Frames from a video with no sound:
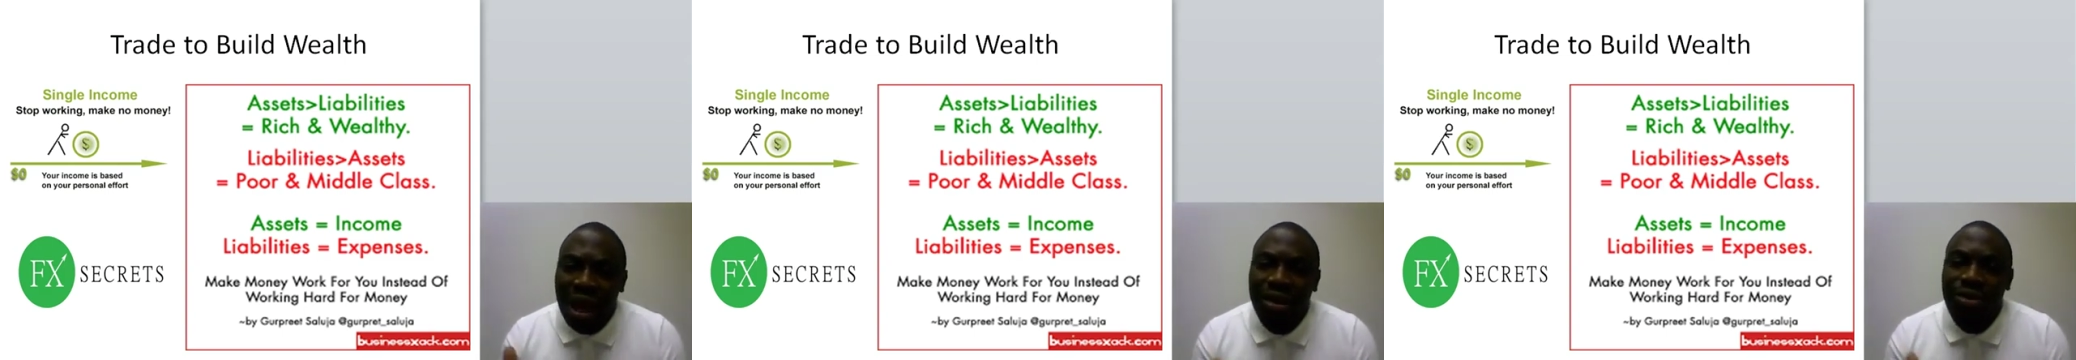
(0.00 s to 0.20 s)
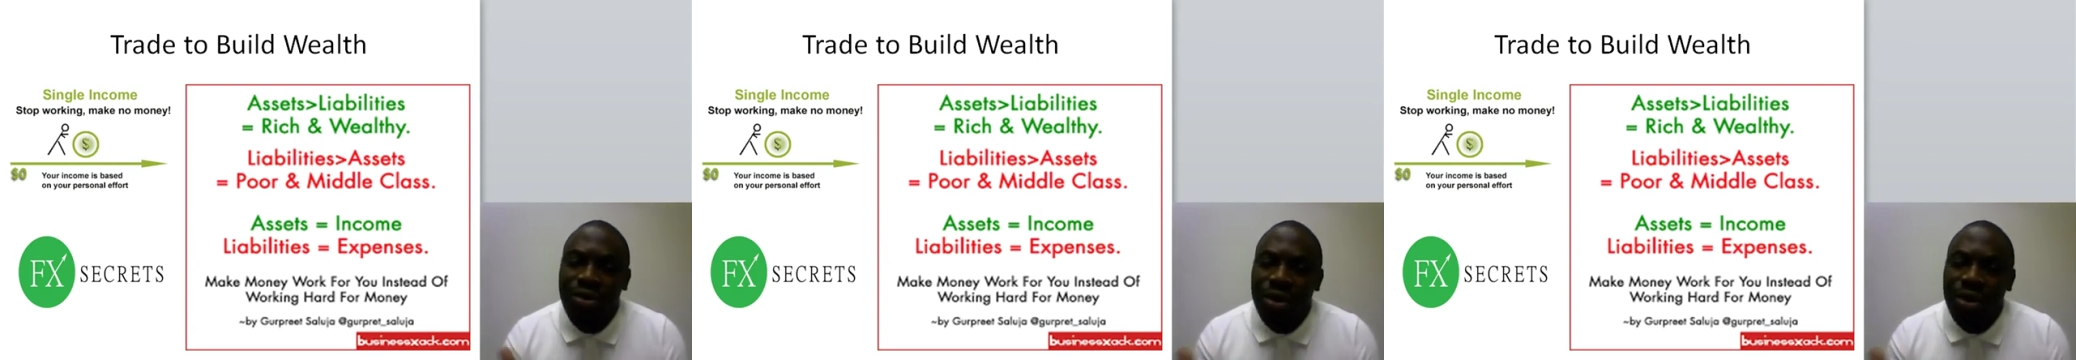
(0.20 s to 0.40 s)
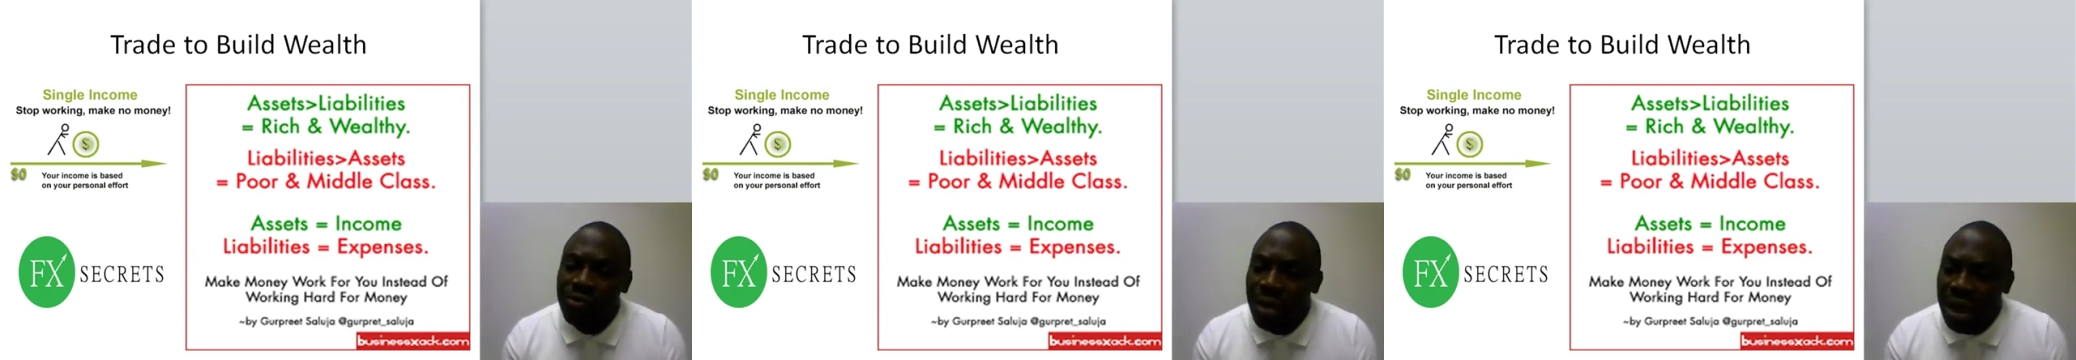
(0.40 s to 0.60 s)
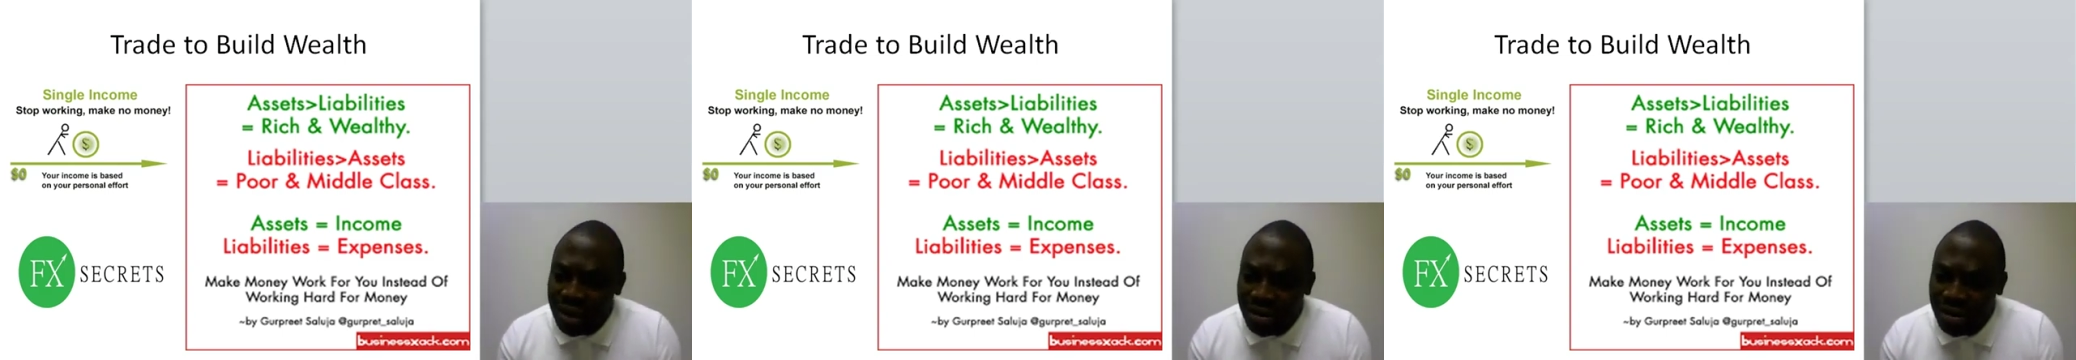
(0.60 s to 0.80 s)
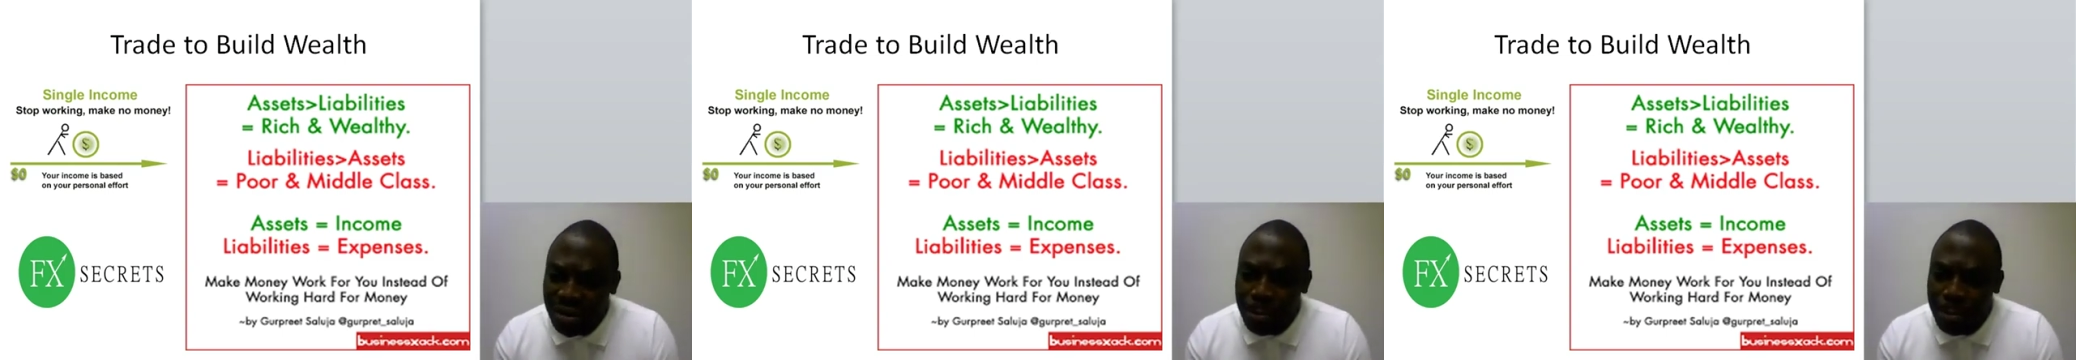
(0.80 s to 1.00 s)
that you have
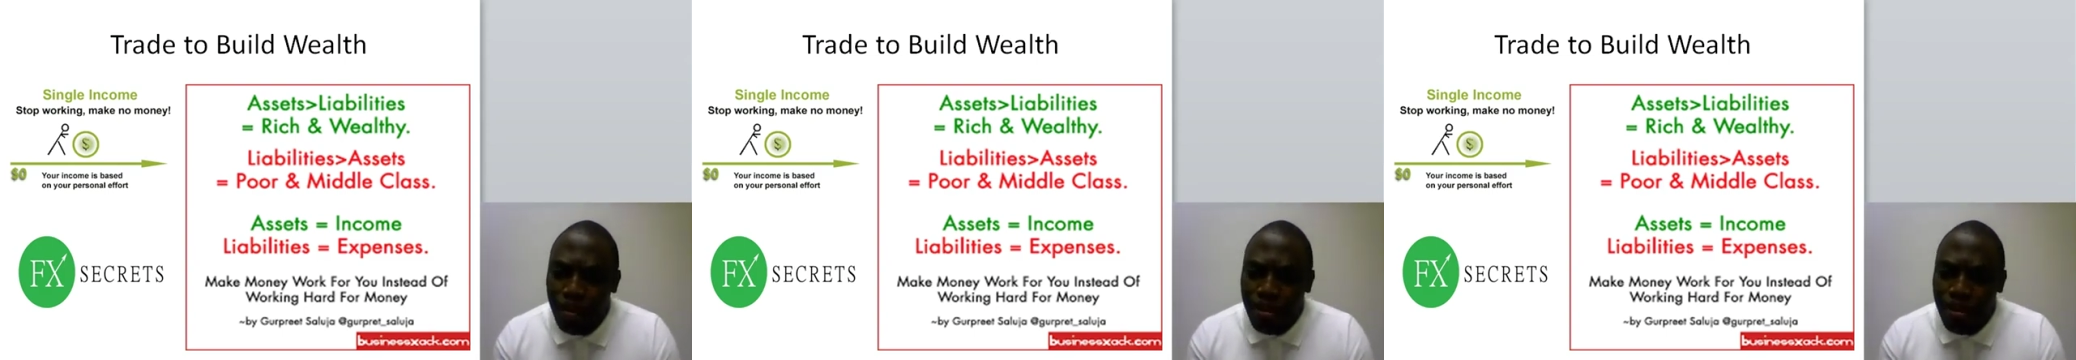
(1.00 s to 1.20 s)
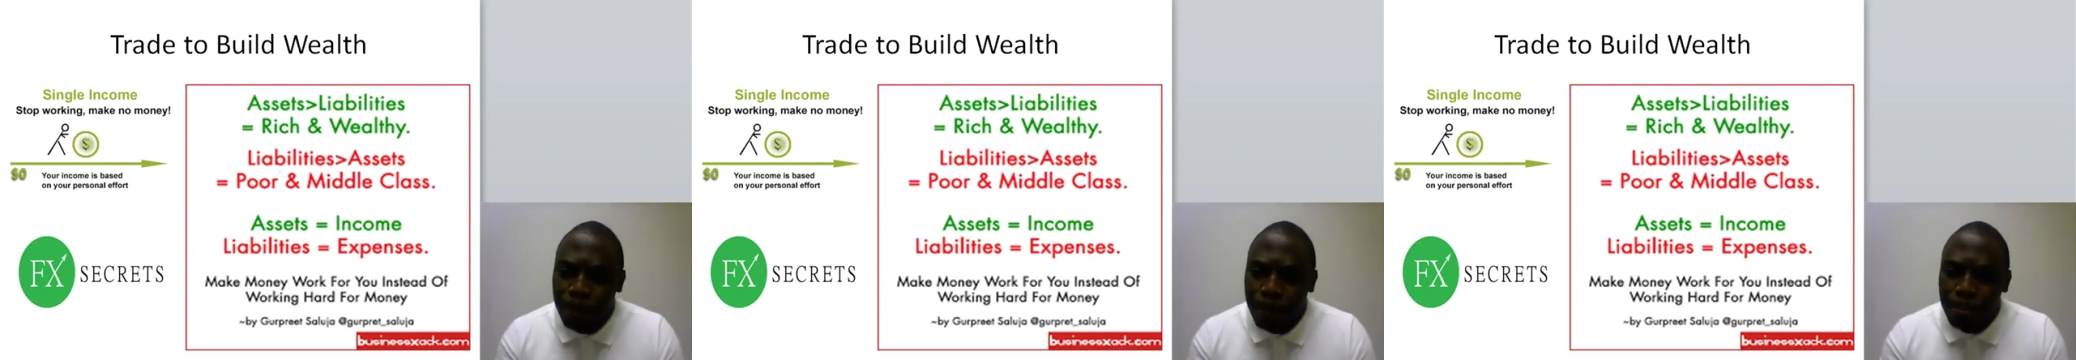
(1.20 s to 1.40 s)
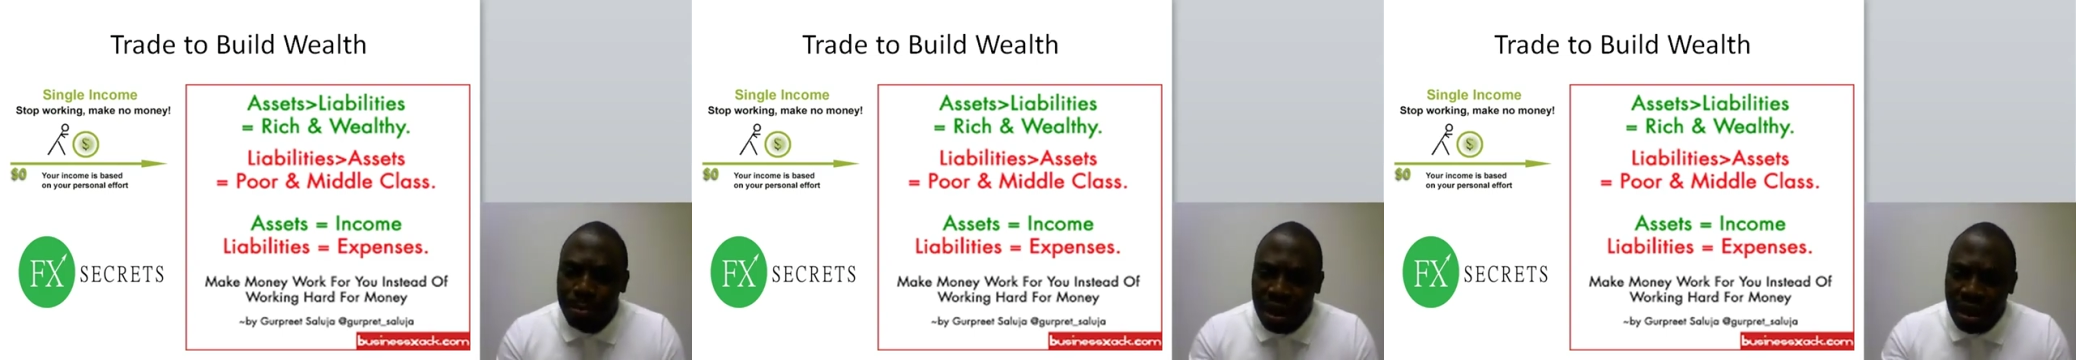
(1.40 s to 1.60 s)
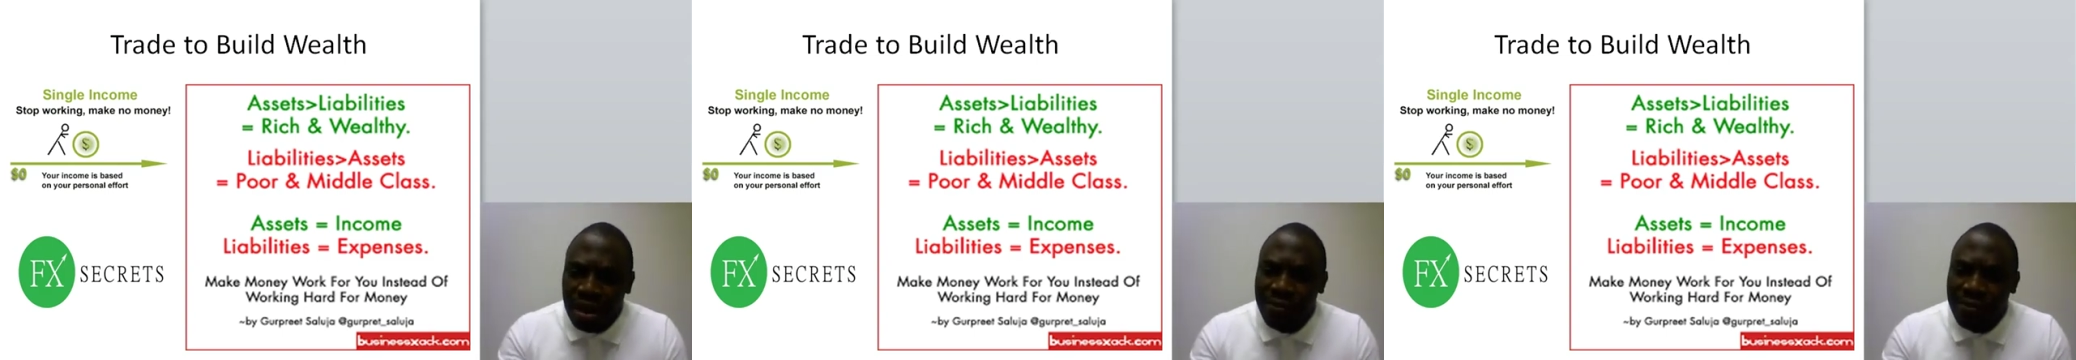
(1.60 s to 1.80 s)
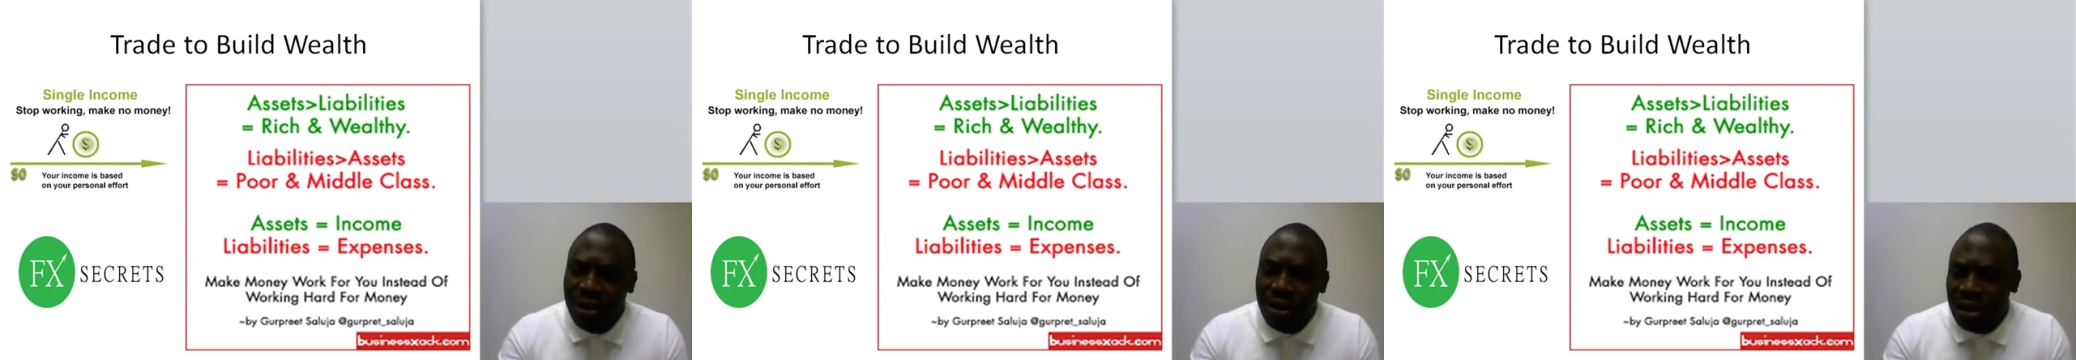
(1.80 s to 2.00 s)
made
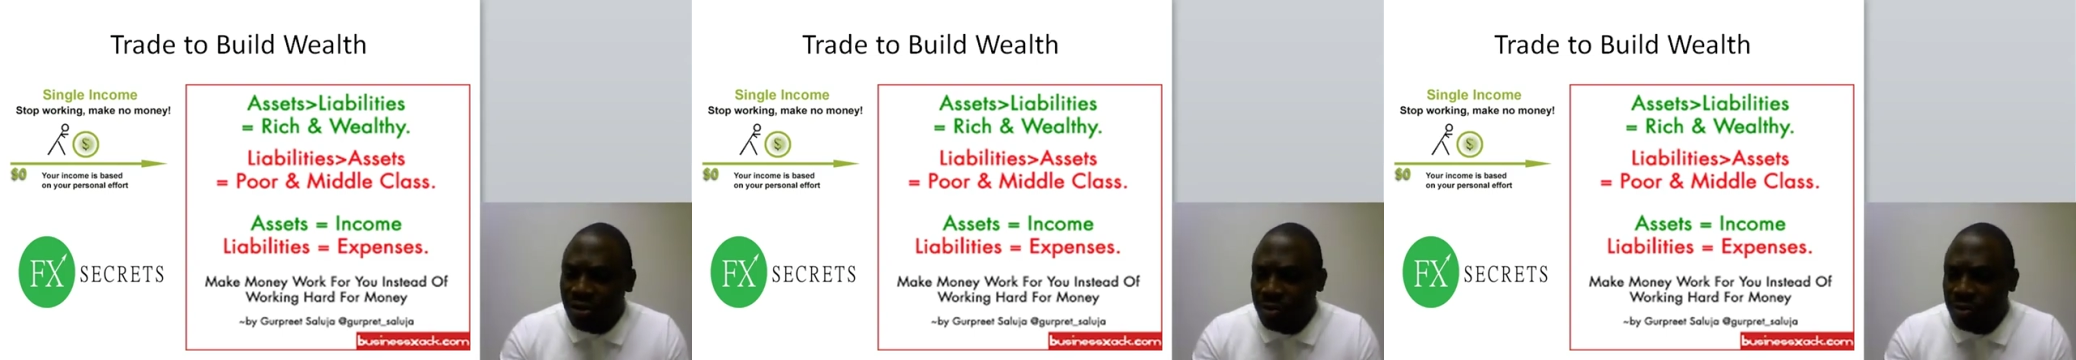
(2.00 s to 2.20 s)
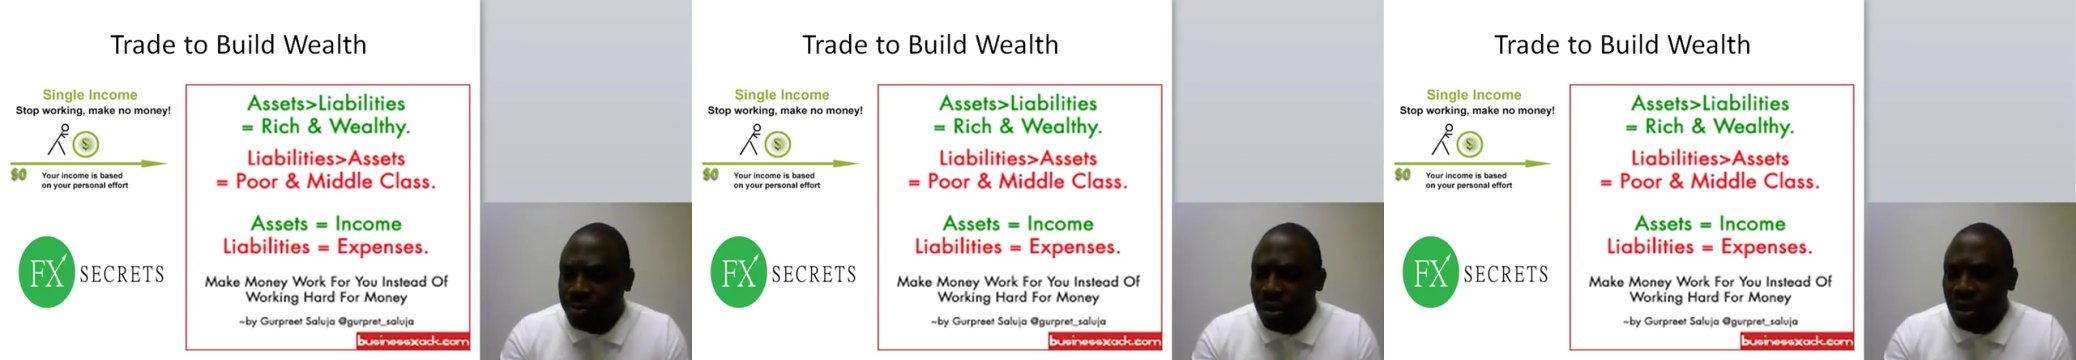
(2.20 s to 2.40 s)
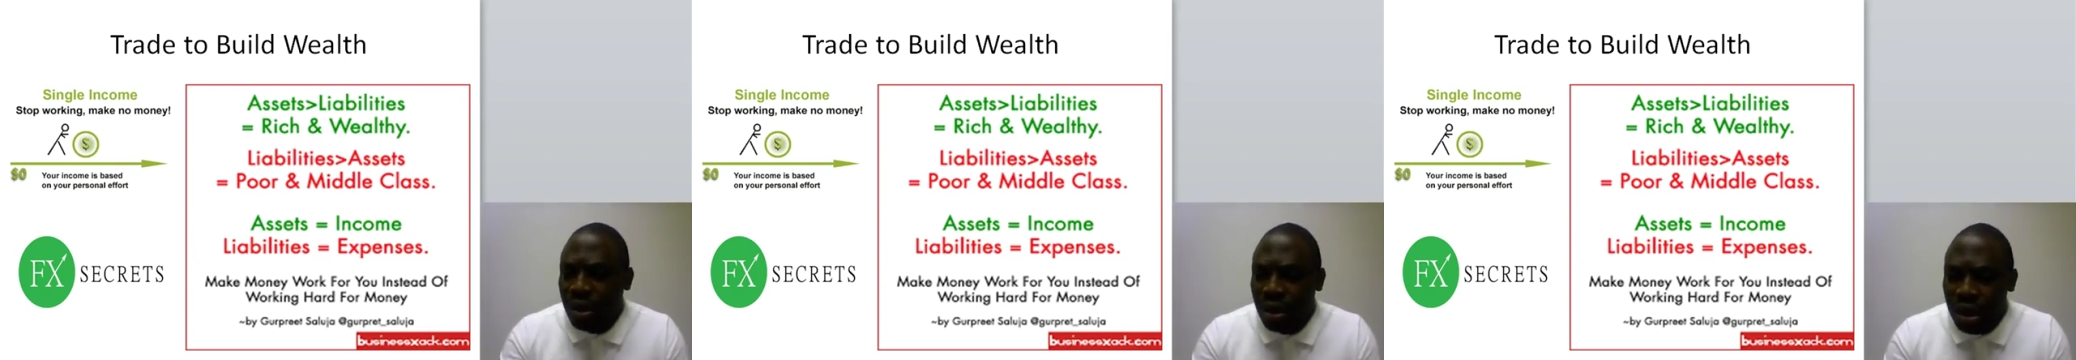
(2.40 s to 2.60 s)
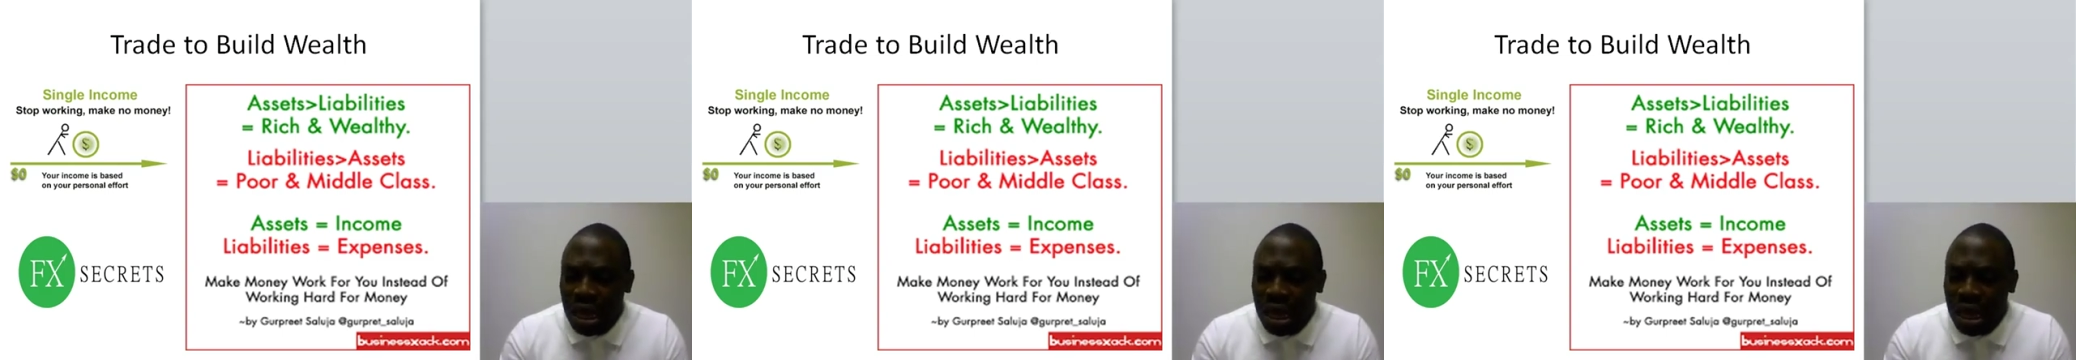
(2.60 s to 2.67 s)
in the Forex